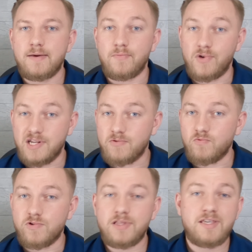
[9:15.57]
but it
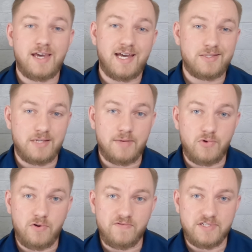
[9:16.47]
really adds up
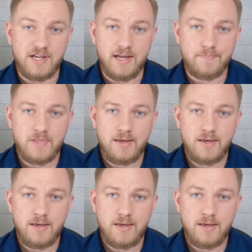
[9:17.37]
over time.